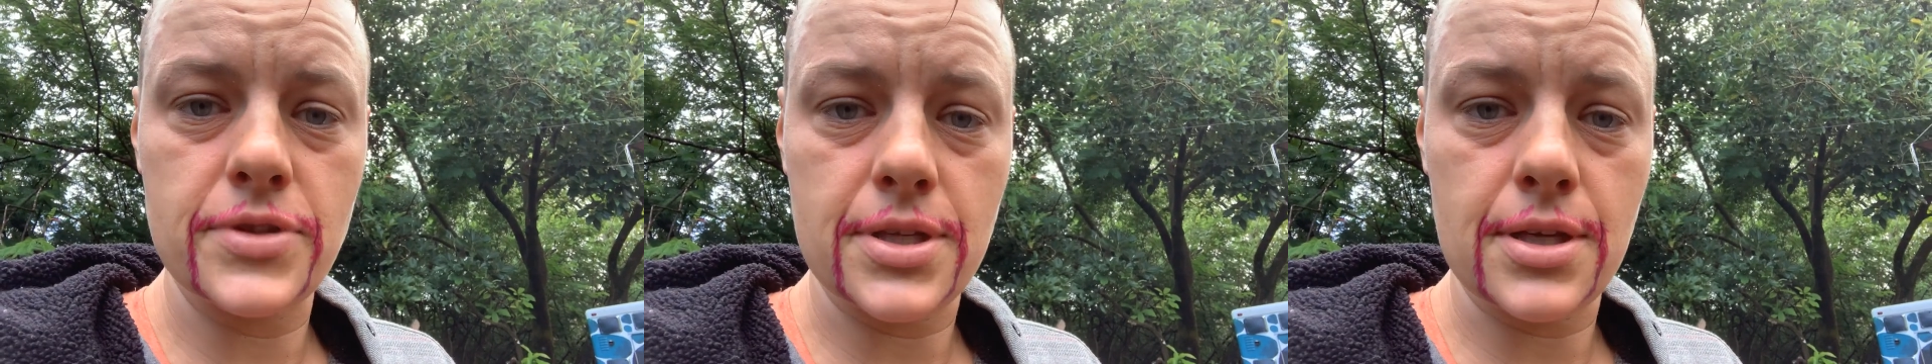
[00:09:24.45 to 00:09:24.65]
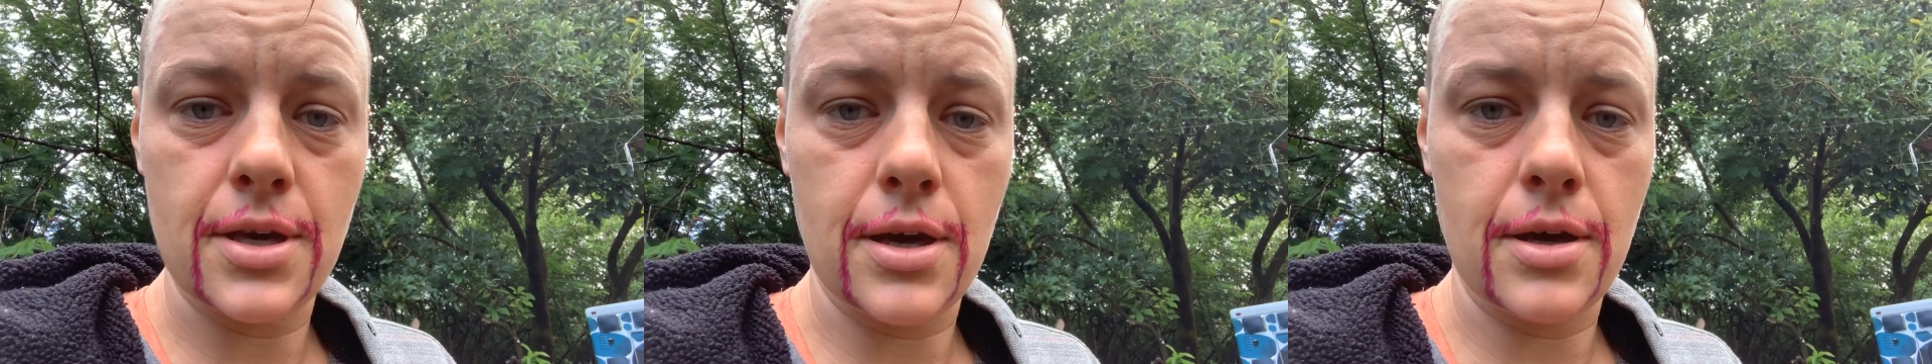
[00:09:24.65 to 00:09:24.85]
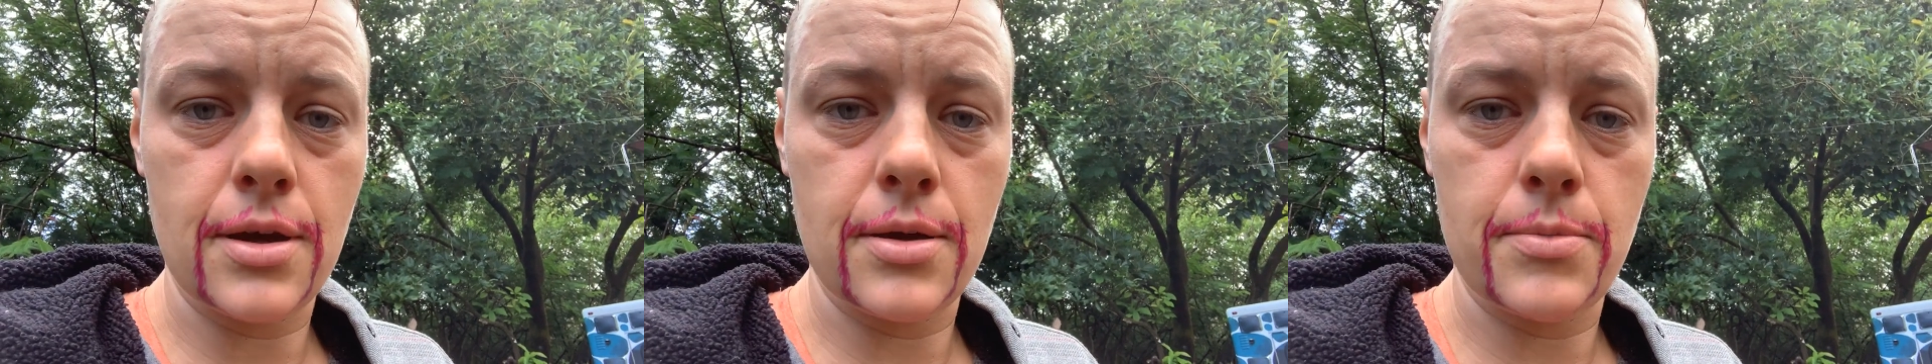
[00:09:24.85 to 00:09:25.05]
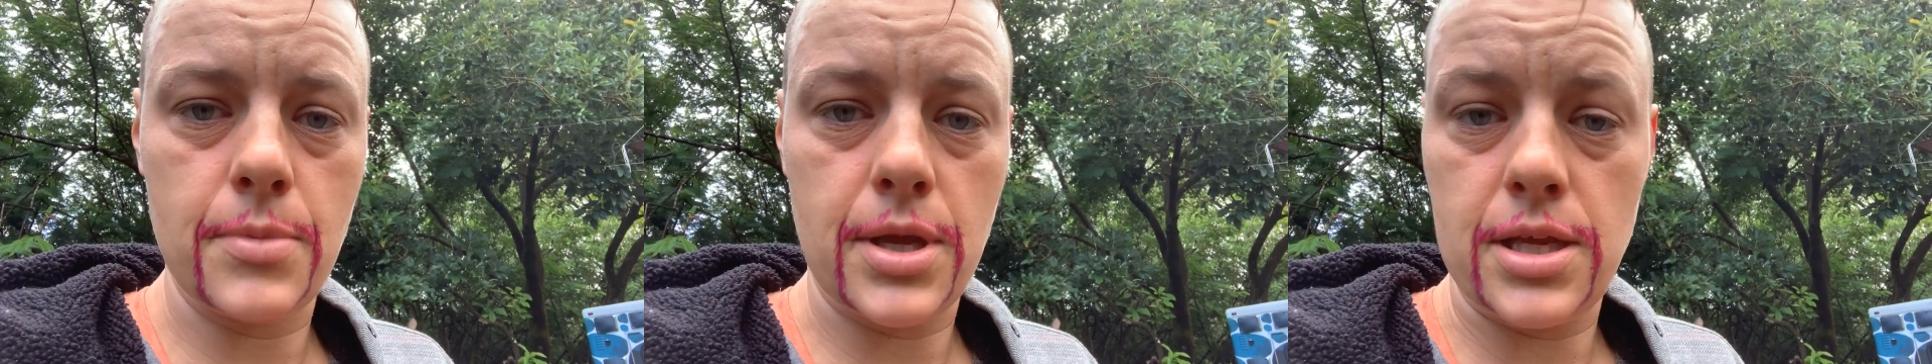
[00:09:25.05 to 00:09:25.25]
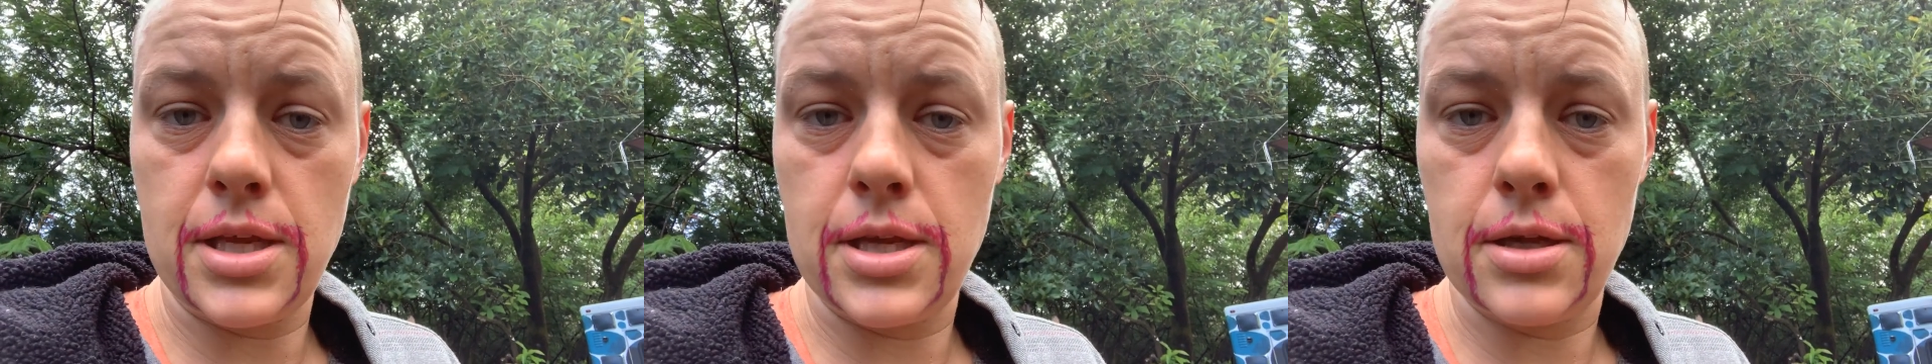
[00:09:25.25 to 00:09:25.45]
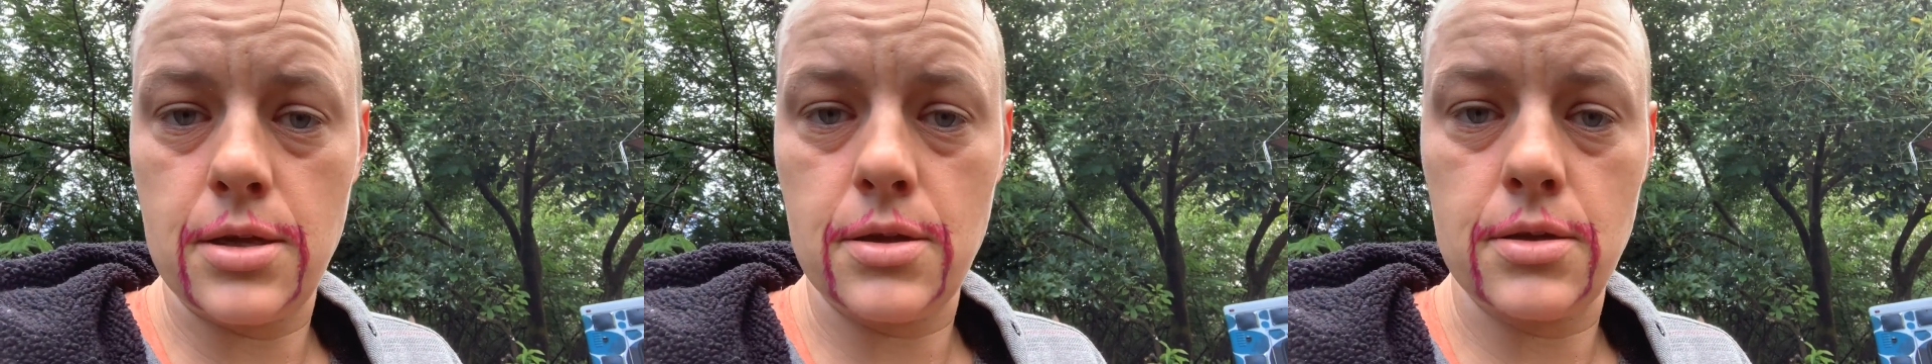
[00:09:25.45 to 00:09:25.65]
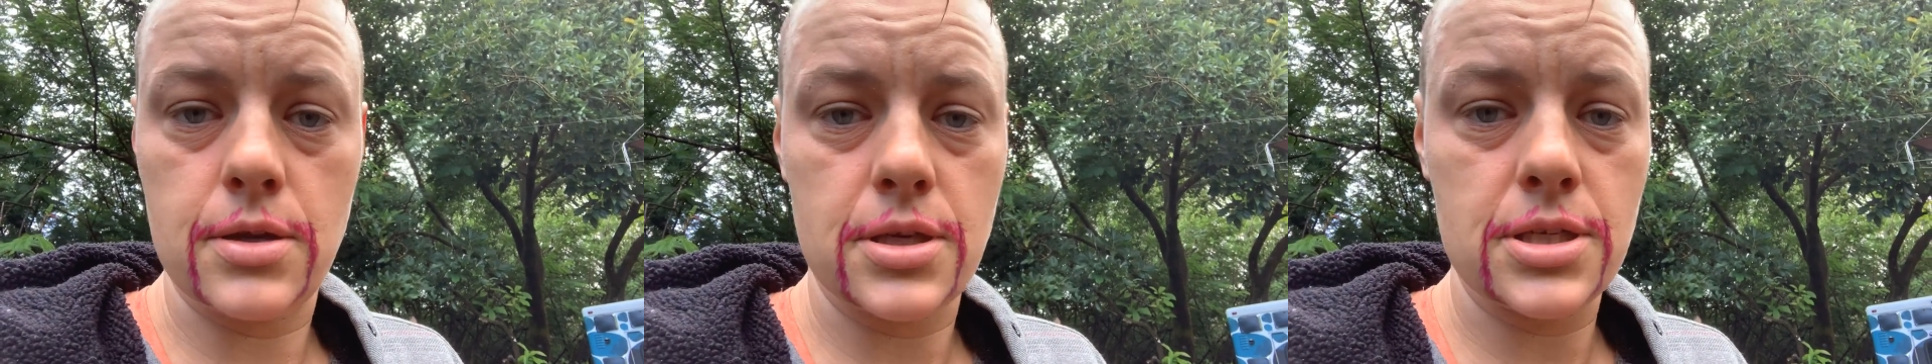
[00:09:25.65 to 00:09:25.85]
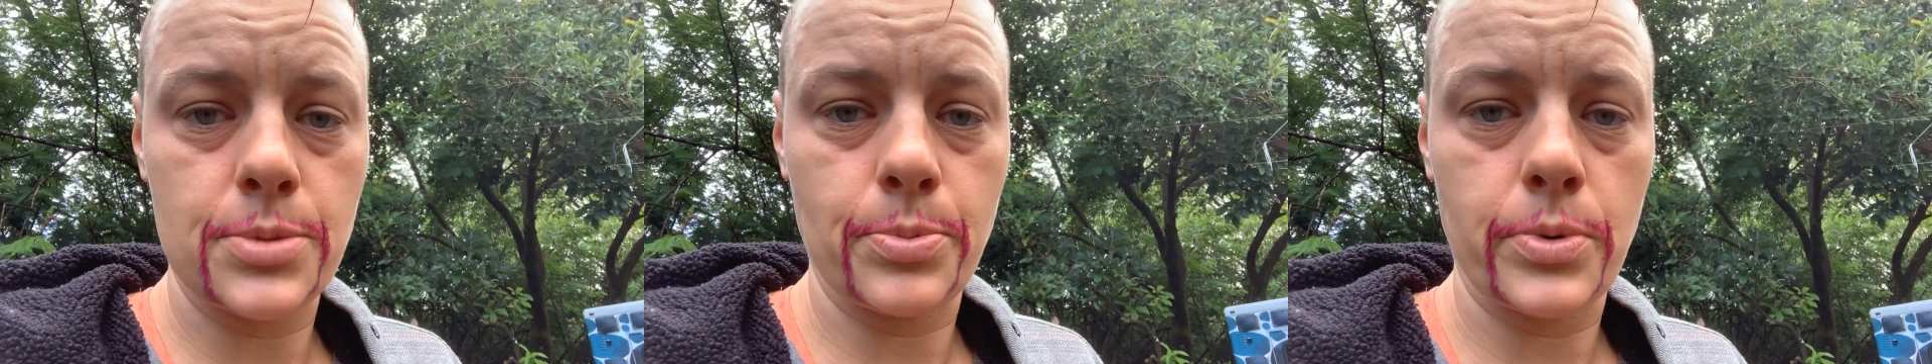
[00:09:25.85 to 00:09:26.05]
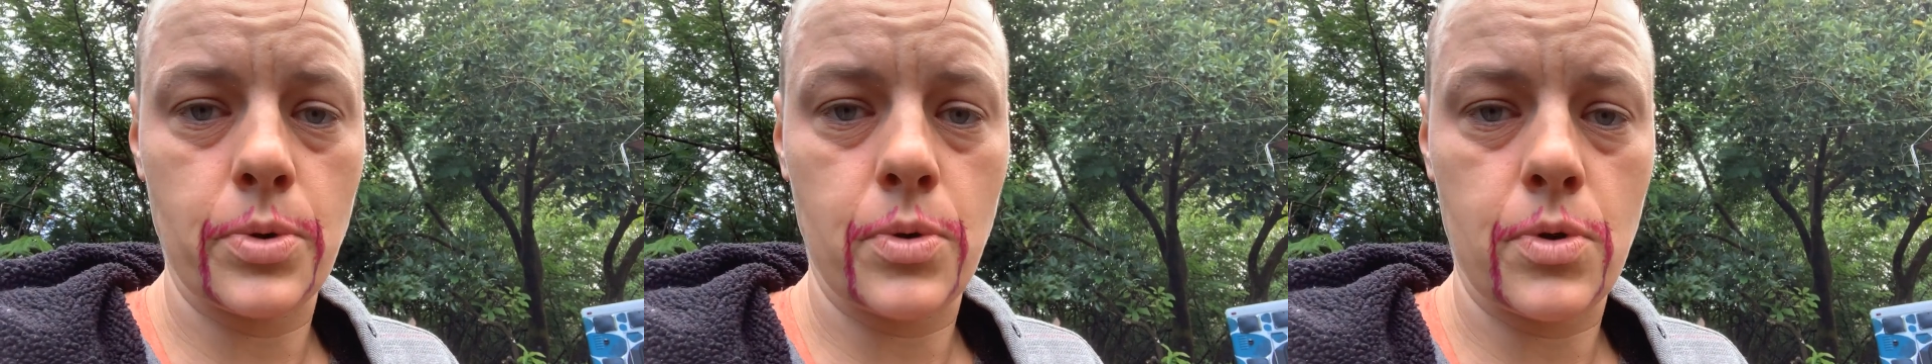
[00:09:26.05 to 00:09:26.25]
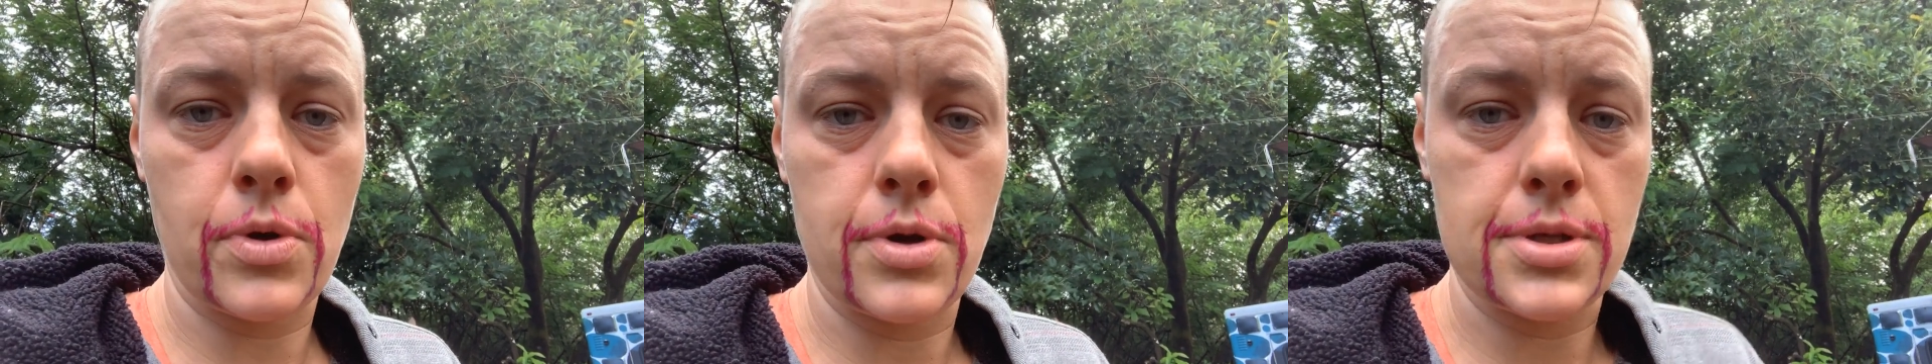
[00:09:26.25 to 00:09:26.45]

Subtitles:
to come and heal and explore,